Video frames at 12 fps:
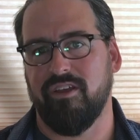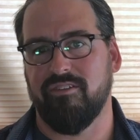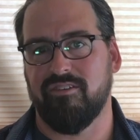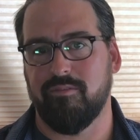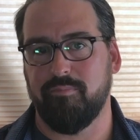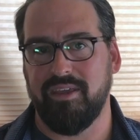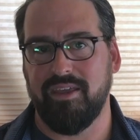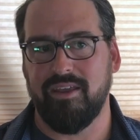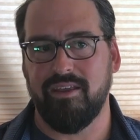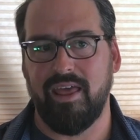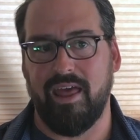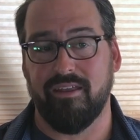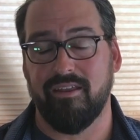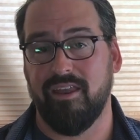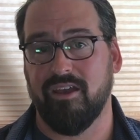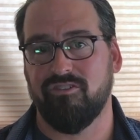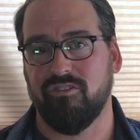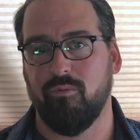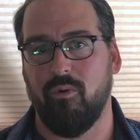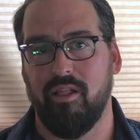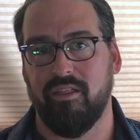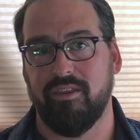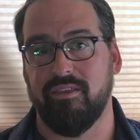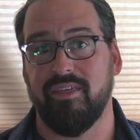in speed and connection
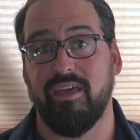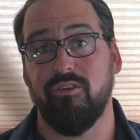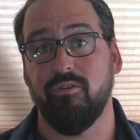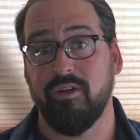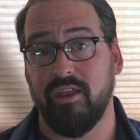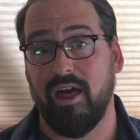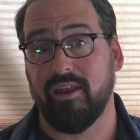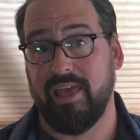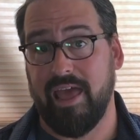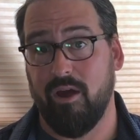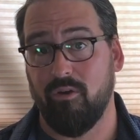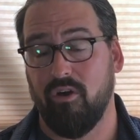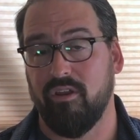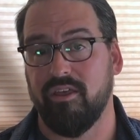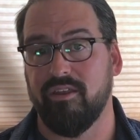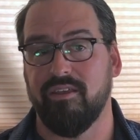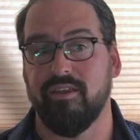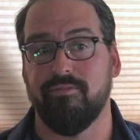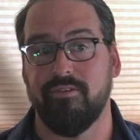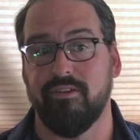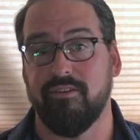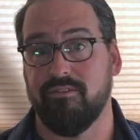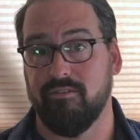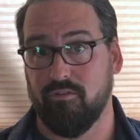quality that you cannot count on it if it
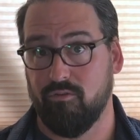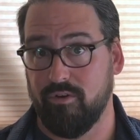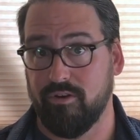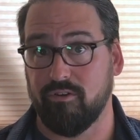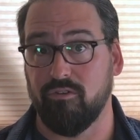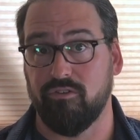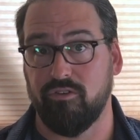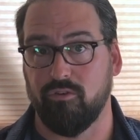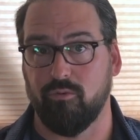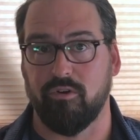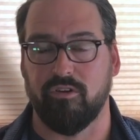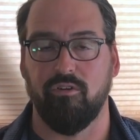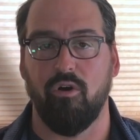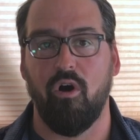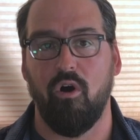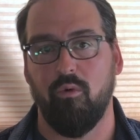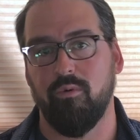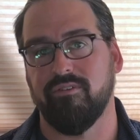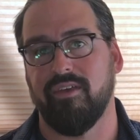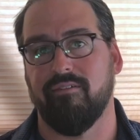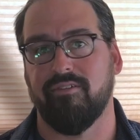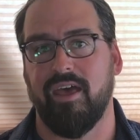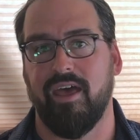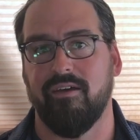is critical to your work. You always have
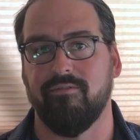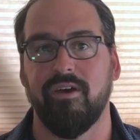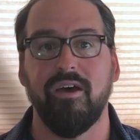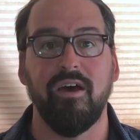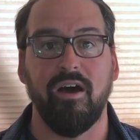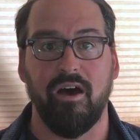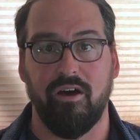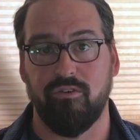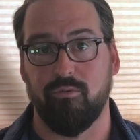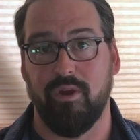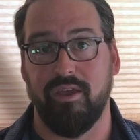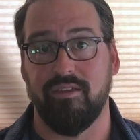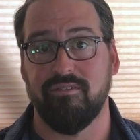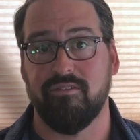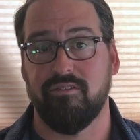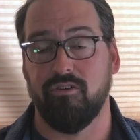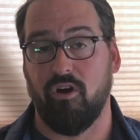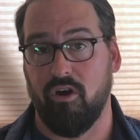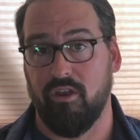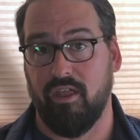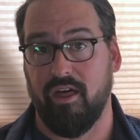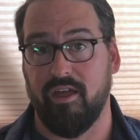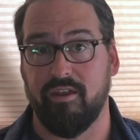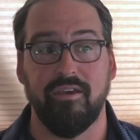to have other ways to
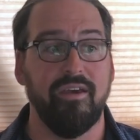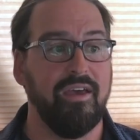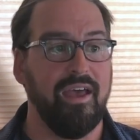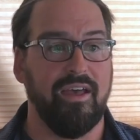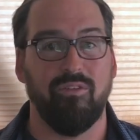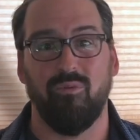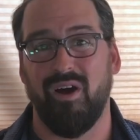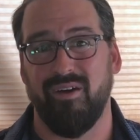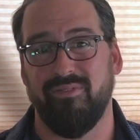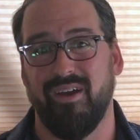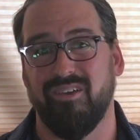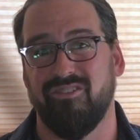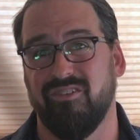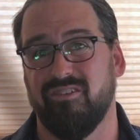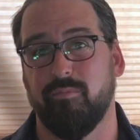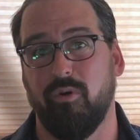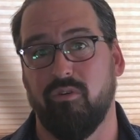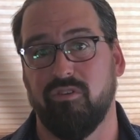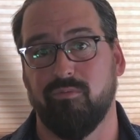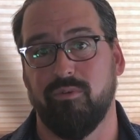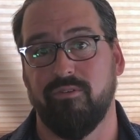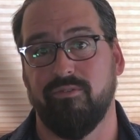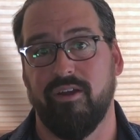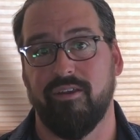online, and the Wi-Fi is just a bonus when
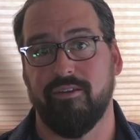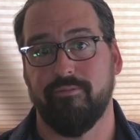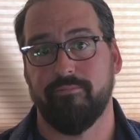you find it.